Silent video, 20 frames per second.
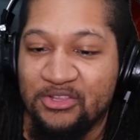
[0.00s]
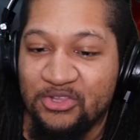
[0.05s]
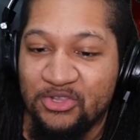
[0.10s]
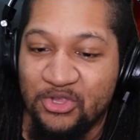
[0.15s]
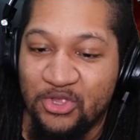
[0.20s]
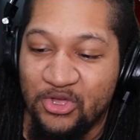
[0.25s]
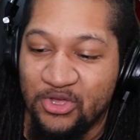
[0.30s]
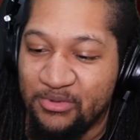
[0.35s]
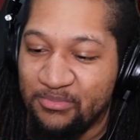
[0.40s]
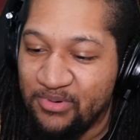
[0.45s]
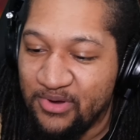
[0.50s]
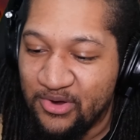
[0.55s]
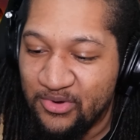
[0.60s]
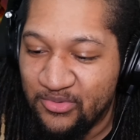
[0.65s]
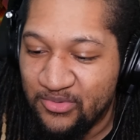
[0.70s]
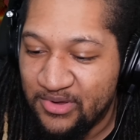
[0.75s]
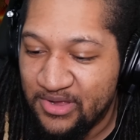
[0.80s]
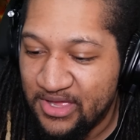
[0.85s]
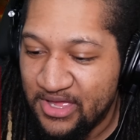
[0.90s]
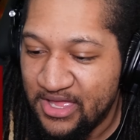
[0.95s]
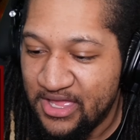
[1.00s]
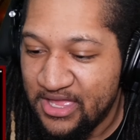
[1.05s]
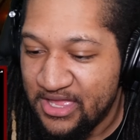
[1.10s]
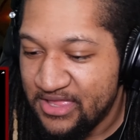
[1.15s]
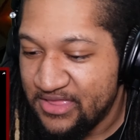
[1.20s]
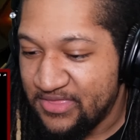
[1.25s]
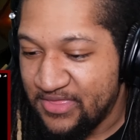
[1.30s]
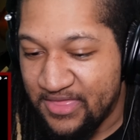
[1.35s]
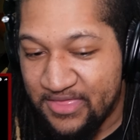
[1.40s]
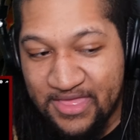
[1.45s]
Look, bro,
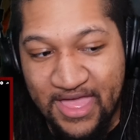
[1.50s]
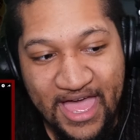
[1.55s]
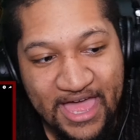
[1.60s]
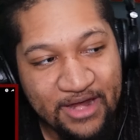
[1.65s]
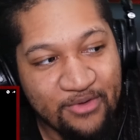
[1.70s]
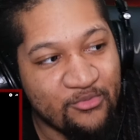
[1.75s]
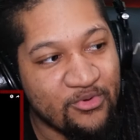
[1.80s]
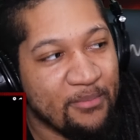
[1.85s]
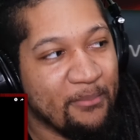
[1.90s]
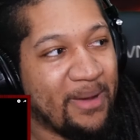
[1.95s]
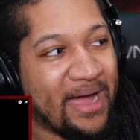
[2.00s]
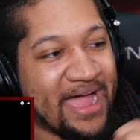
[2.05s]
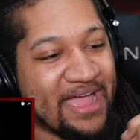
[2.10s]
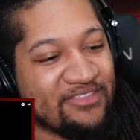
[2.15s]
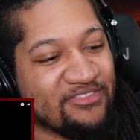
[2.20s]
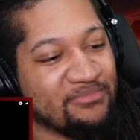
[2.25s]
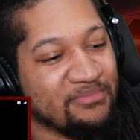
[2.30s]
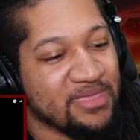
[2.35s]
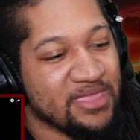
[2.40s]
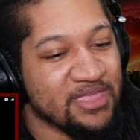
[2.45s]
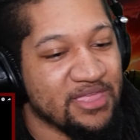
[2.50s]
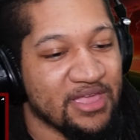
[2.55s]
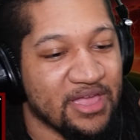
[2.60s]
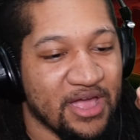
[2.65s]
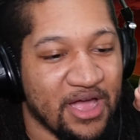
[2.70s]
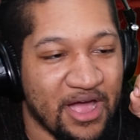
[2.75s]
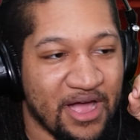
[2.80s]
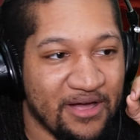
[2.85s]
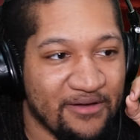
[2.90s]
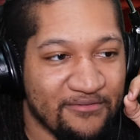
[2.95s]
it kind of reminds me
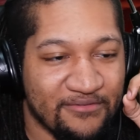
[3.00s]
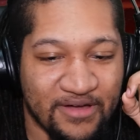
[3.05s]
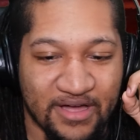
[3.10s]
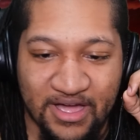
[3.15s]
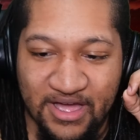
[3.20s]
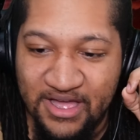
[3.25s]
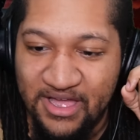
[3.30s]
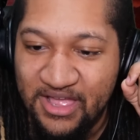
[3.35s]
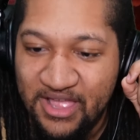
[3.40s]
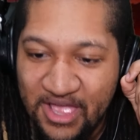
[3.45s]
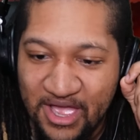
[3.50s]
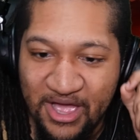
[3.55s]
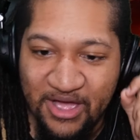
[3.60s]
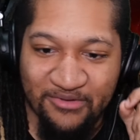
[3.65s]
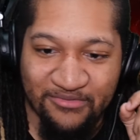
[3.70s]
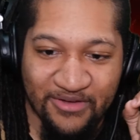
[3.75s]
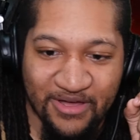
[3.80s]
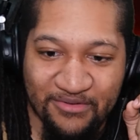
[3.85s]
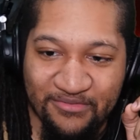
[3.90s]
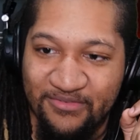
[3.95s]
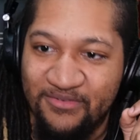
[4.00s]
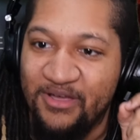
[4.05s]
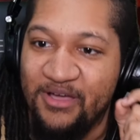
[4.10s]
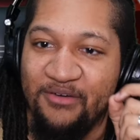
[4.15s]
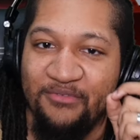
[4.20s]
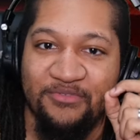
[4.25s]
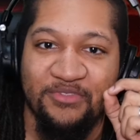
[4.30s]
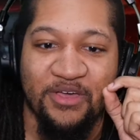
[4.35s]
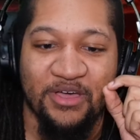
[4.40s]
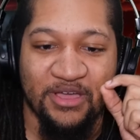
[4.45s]
of uh of of
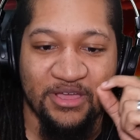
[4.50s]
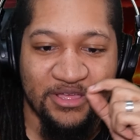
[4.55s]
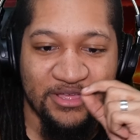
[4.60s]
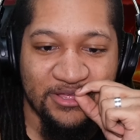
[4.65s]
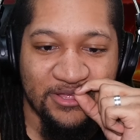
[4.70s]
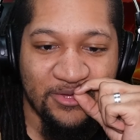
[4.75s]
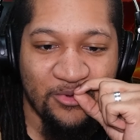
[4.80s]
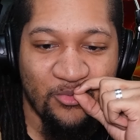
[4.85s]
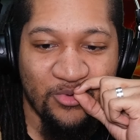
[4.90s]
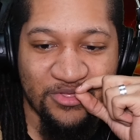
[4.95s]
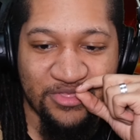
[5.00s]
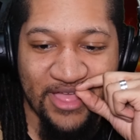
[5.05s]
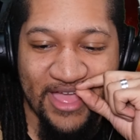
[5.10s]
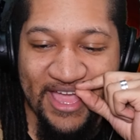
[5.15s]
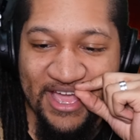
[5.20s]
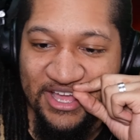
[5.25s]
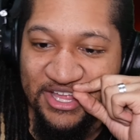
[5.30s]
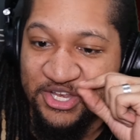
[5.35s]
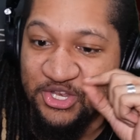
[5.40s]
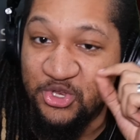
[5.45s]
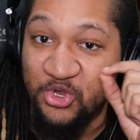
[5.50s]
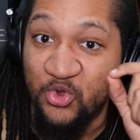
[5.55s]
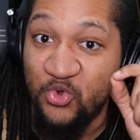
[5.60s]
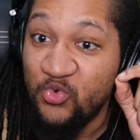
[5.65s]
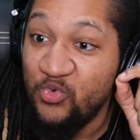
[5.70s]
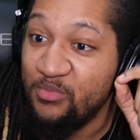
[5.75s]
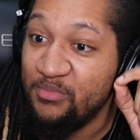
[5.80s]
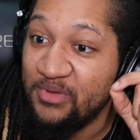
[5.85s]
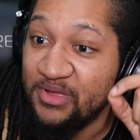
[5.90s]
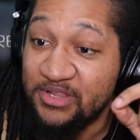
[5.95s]
of the what's that uh
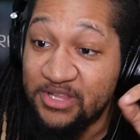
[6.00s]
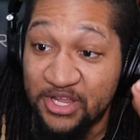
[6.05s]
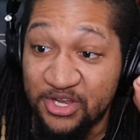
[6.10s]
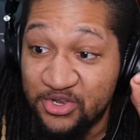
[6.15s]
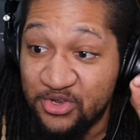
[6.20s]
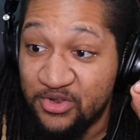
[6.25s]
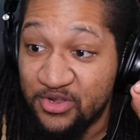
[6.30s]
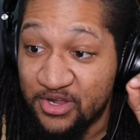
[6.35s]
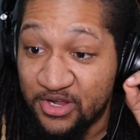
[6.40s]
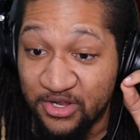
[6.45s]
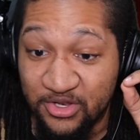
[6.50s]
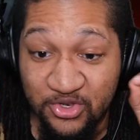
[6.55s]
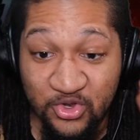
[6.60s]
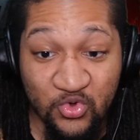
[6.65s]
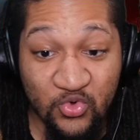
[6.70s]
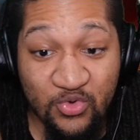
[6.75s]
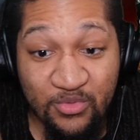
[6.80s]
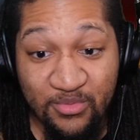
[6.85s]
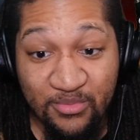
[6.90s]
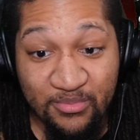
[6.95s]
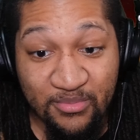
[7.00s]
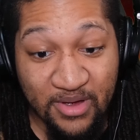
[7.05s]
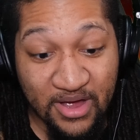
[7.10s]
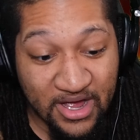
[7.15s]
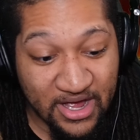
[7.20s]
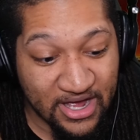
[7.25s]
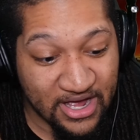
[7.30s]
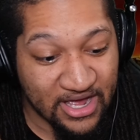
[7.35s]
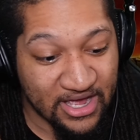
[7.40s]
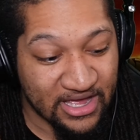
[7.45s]
Doom the, the Doom
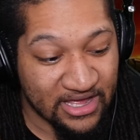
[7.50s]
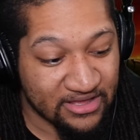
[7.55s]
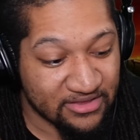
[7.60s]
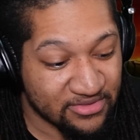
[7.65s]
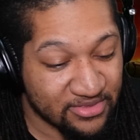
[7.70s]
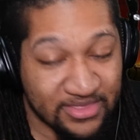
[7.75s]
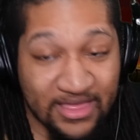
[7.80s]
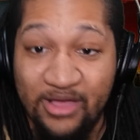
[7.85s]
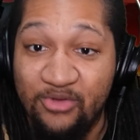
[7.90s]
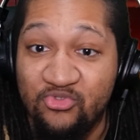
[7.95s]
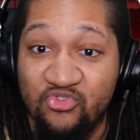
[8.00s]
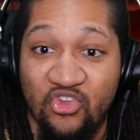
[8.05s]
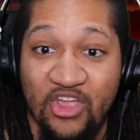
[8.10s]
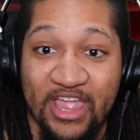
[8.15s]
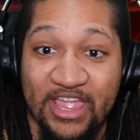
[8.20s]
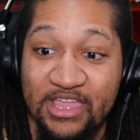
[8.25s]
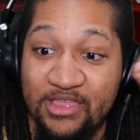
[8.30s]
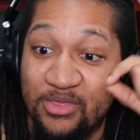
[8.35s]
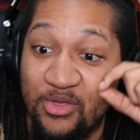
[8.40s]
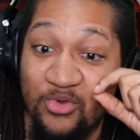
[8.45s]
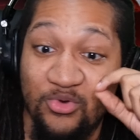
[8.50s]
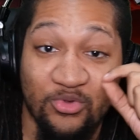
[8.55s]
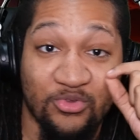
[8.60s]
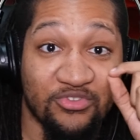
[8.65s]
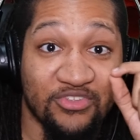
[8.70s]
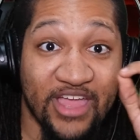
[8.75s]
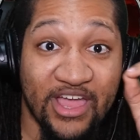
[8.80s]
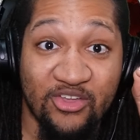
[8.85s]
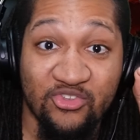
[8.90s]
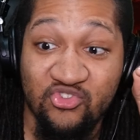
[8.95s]
uh soundtrack, Eternal
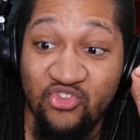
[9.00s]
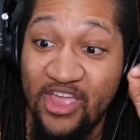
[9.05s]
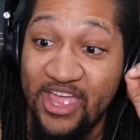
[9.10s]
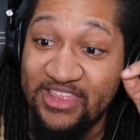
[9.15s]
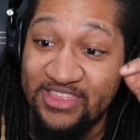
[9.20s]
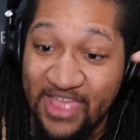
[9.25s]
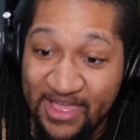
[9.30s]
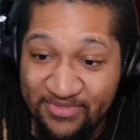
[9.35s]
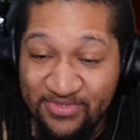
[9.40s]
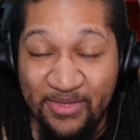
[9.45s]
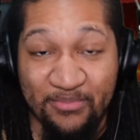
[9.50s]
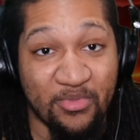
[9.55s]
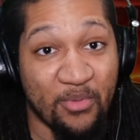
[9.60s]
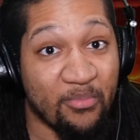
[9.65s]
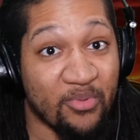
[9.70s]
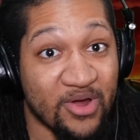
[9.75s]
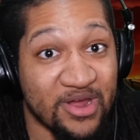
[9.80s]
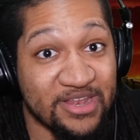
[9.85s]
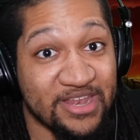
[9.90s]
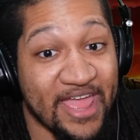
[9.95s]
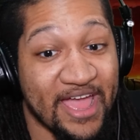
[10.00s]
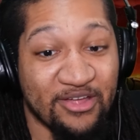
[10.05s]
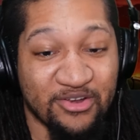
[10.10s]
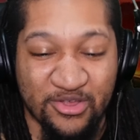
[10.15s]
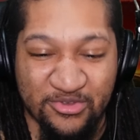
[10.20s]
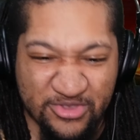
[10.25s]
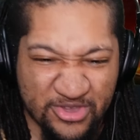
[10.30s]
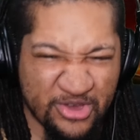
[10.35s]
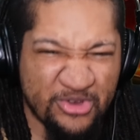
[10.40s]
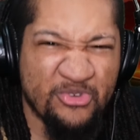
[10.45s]
soundtrack that, the breakdown the
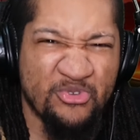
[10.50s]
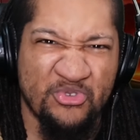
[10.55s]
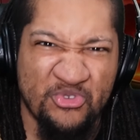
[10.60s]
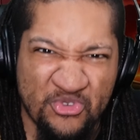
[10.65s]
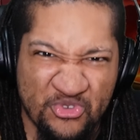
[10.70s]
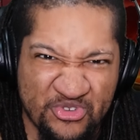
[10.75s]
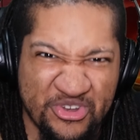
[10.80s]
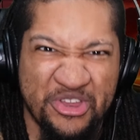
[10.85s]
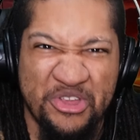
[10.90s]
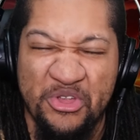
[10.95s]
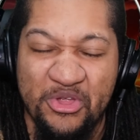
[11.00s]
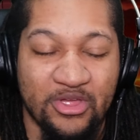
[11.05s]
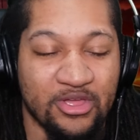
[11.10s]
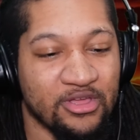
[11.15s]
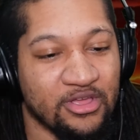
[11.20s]
doom, doom.